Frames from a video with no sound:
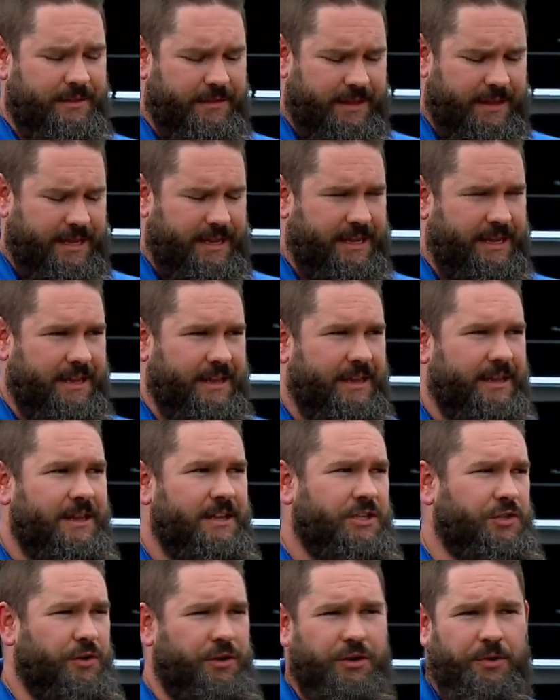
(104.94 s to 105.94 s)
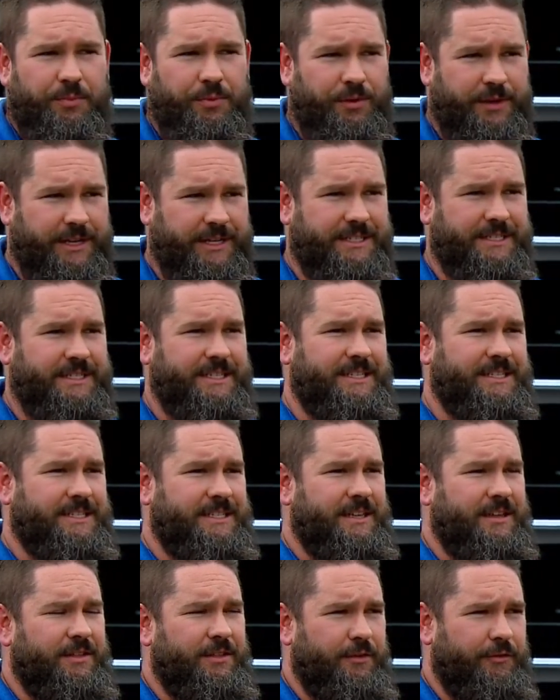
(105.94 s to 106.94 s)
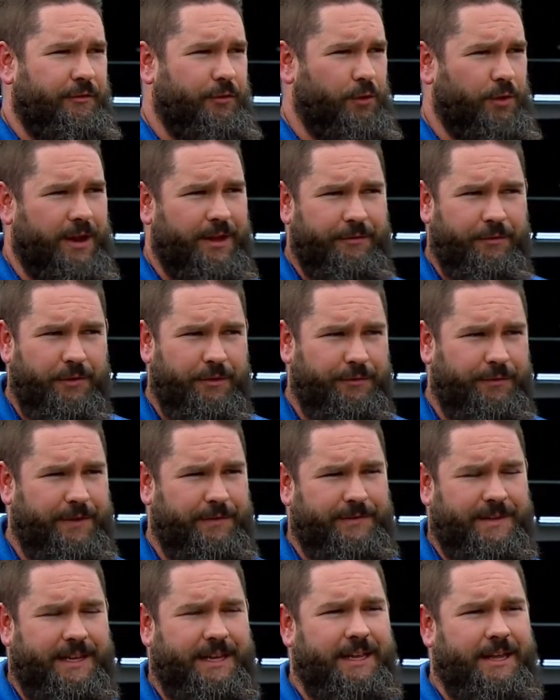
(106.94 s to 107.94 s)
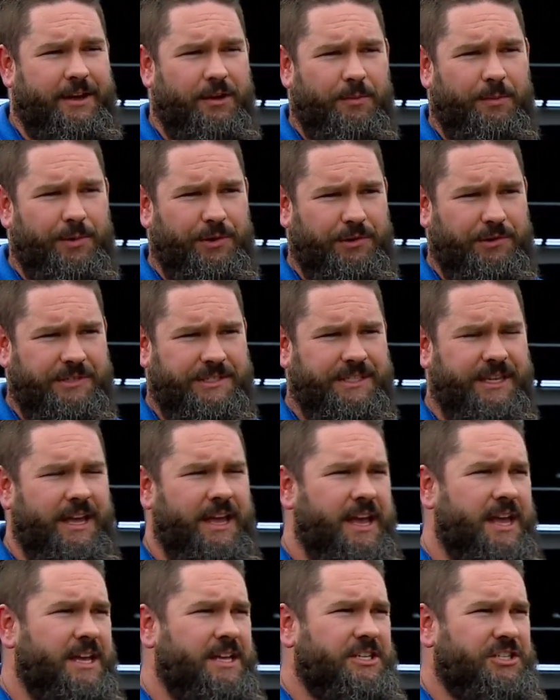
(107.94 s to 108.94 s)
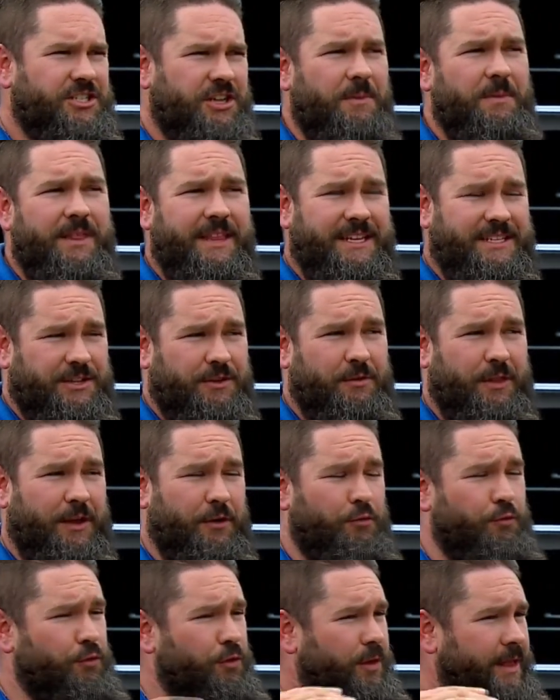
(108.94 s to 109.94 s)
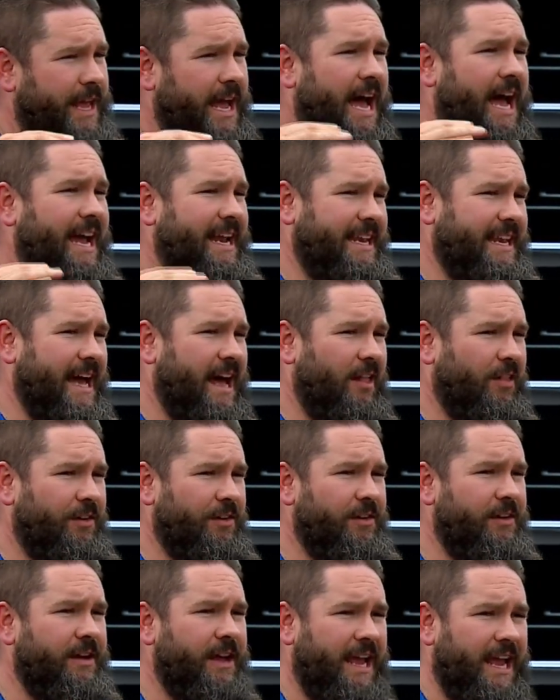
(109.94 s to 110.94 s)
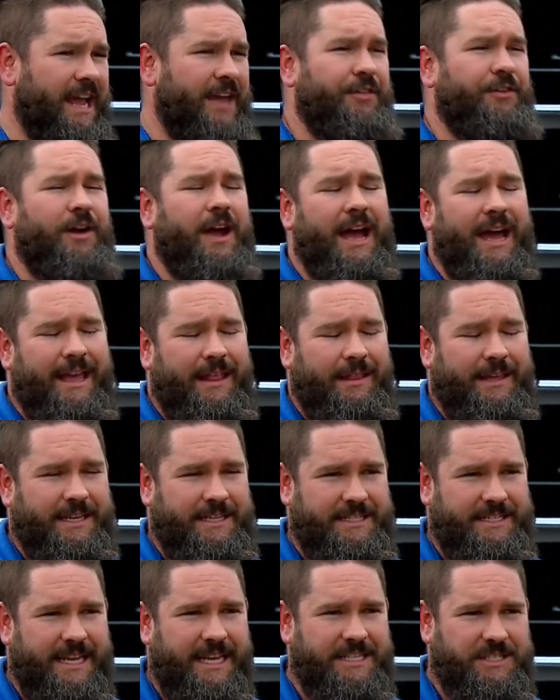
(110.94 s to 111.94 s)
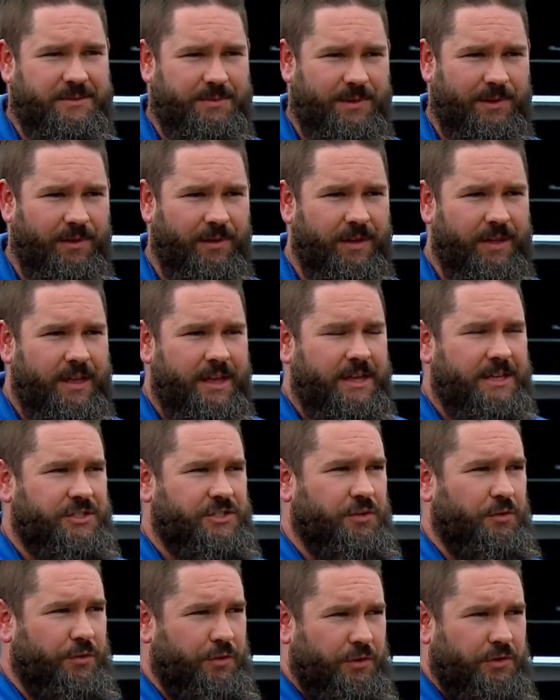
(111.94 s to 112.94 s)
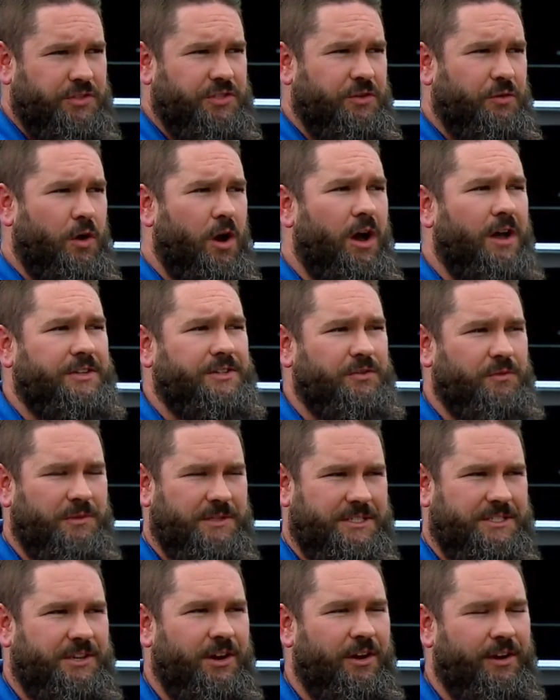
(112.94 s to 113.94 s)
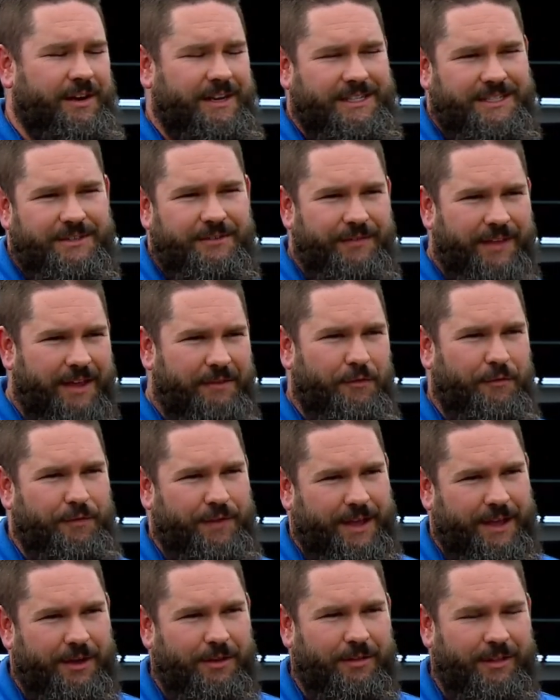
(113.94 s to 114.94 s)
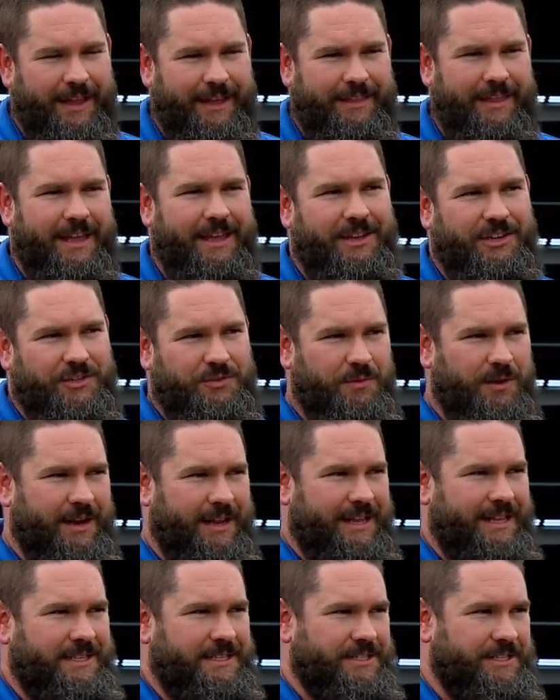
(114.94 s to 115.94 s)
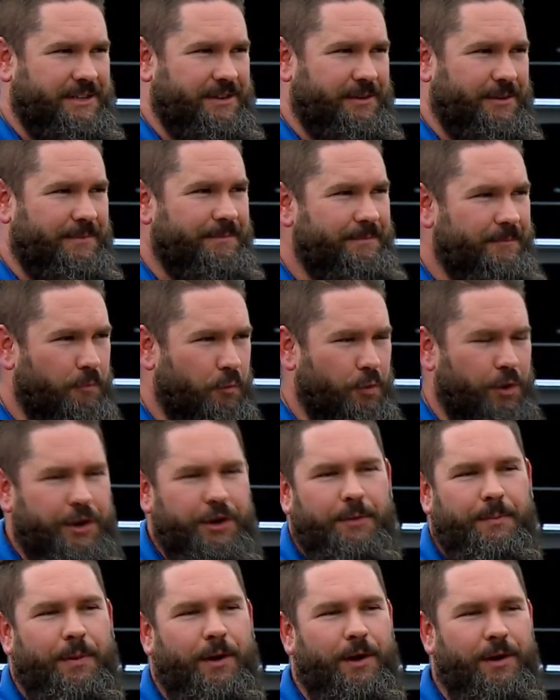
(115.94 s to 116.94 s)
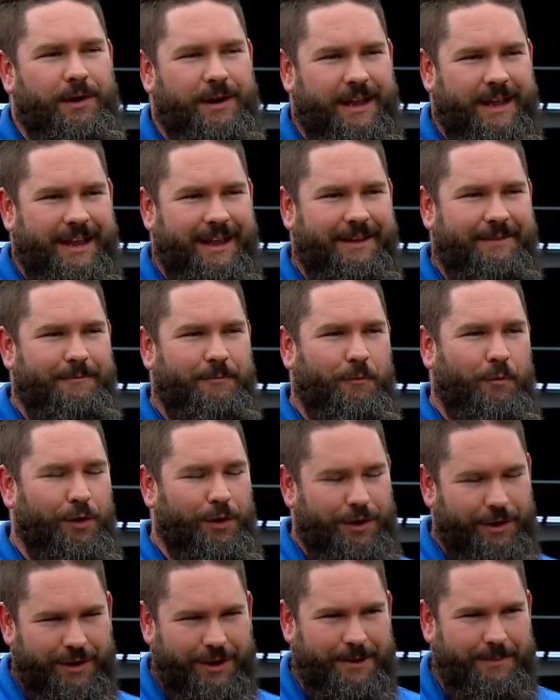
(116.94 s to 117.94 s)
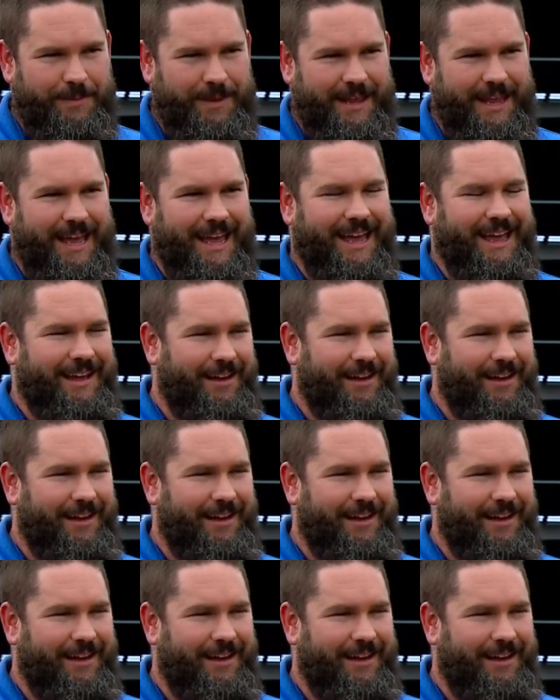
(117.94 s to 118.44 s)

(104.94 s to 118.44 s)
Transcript: the Toyota Priuses, the Ford F-150 EcoBoost. Some of these are like really high dollar and they're highly accessible. So those are also ones targeted. So if you have a vehicle like that, you just want to consider where you're parking, where you're going to be at.